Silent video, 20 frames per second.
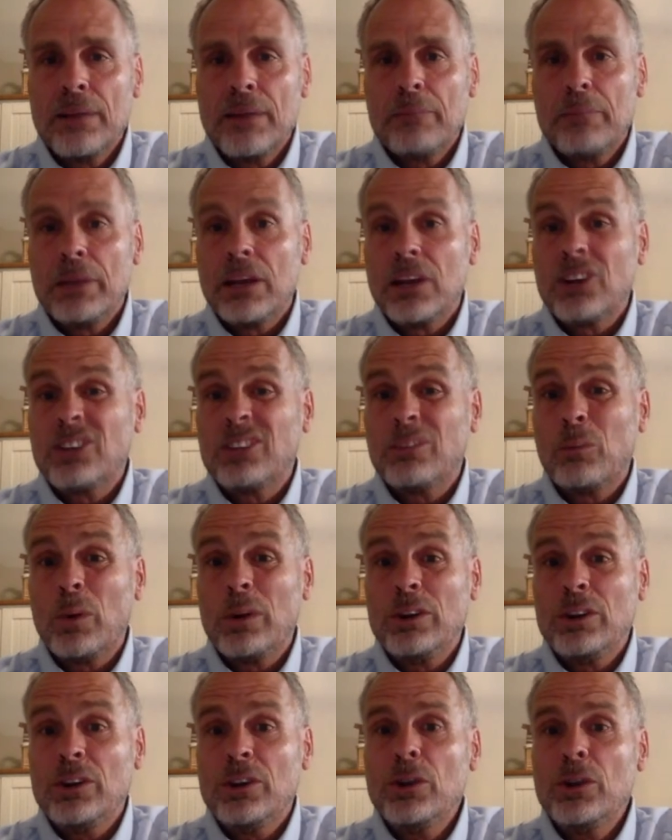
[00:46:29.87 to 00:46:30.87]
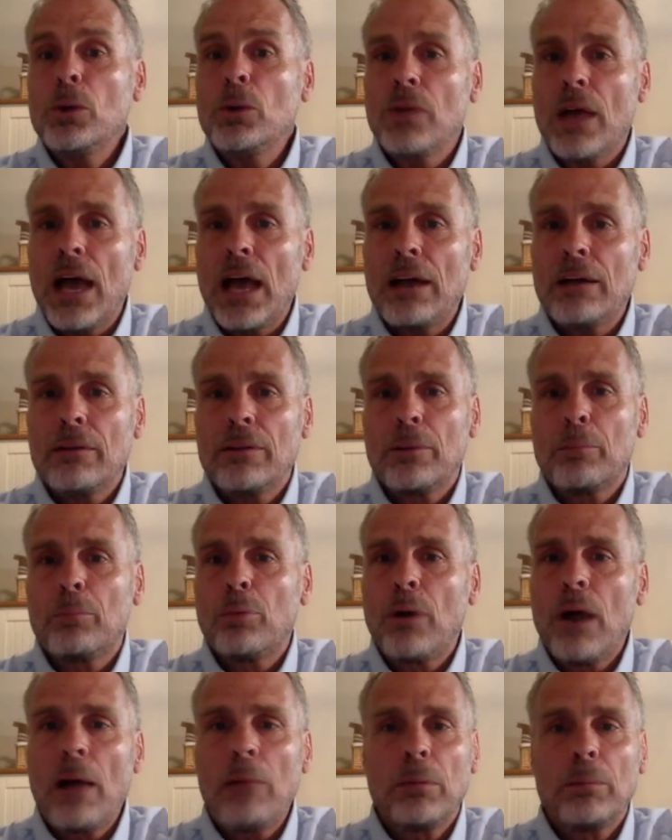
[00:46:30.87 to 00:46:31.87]
Because when you do that, the
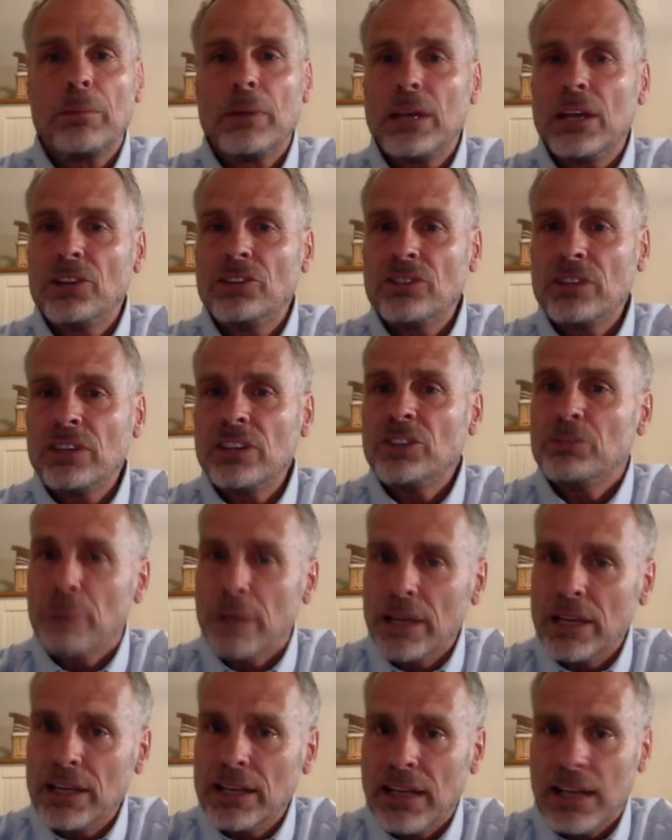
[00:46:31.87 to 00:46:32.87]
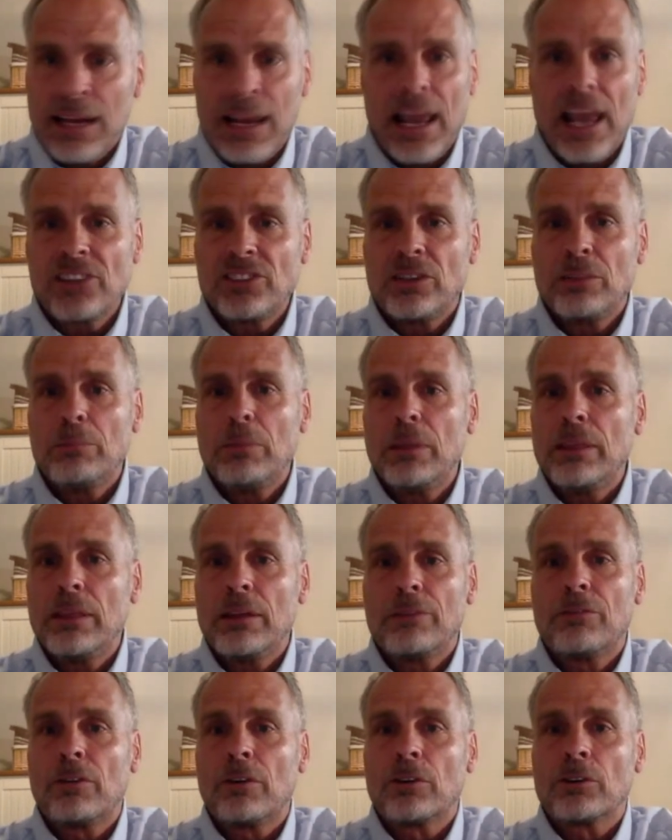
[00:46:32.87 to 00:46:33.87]
problem isn't as big and hasn't been
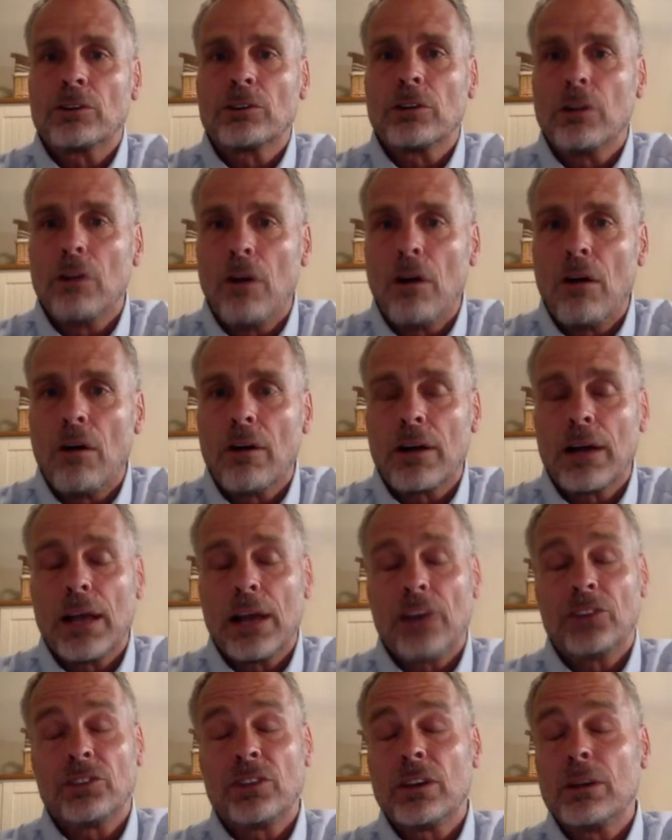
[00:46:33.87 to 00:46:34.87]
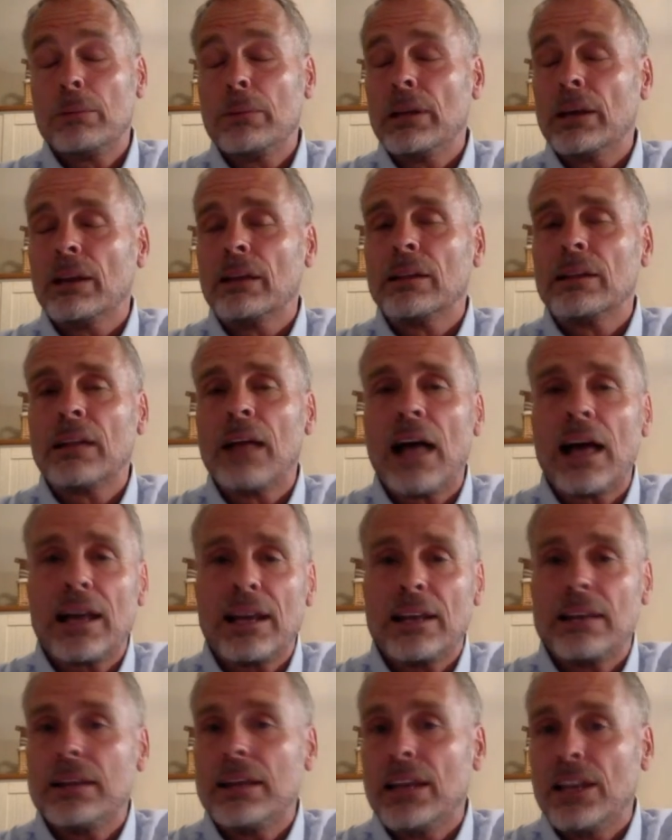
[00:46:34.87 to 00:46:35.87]
there for as long, and it's going to be a lot
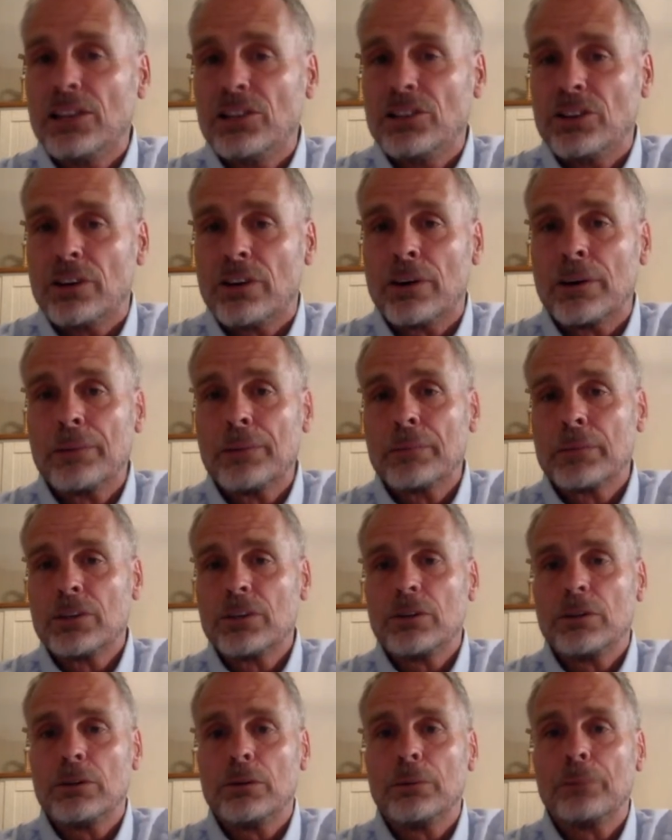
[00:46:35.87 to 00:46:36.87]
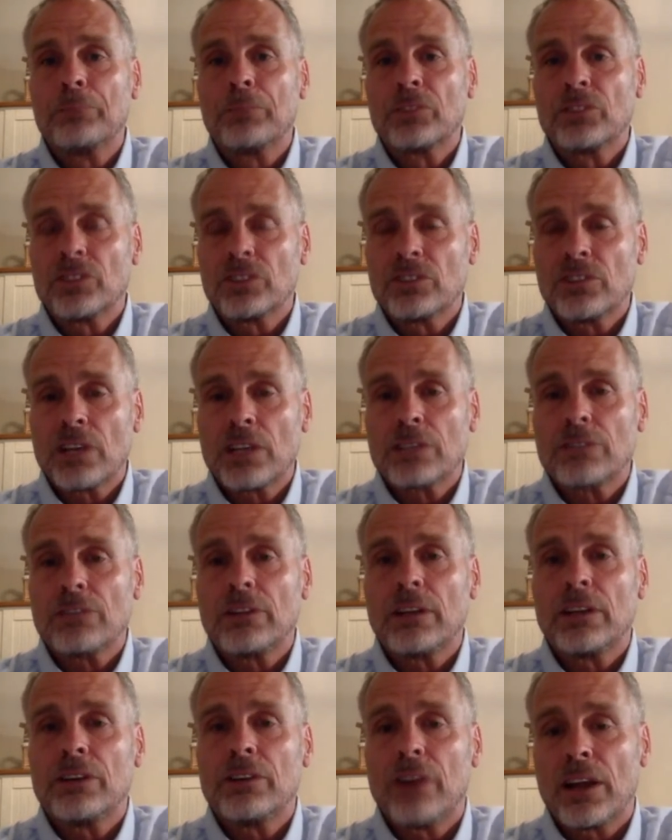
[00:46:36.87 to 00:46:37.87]
easier to
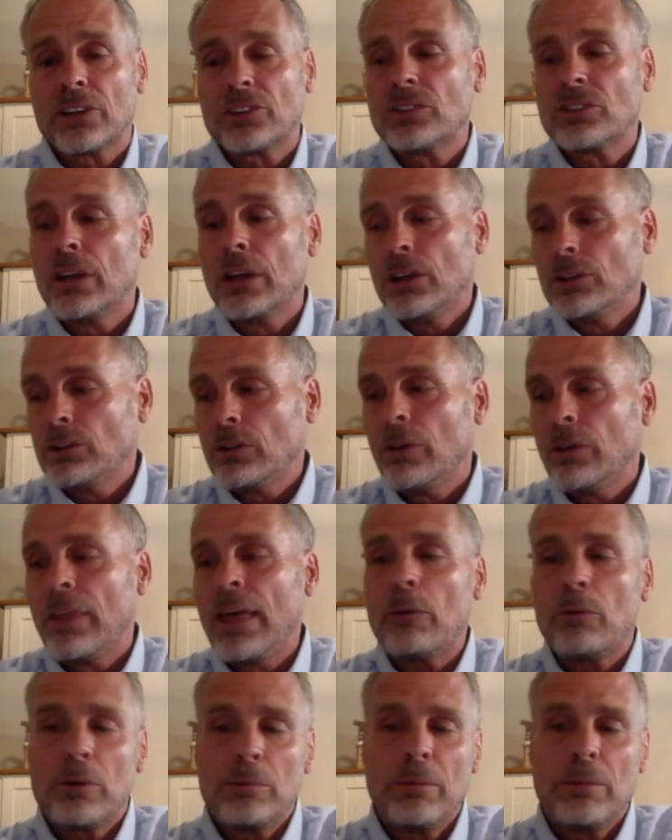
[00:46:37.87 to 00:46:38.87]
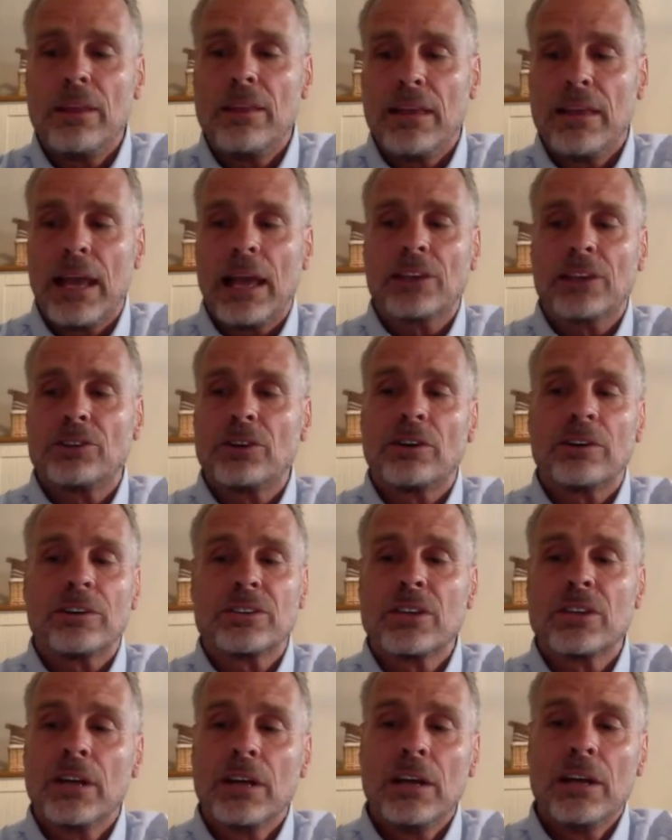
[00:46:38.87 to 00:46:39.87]
successfully address. So that would be the answers.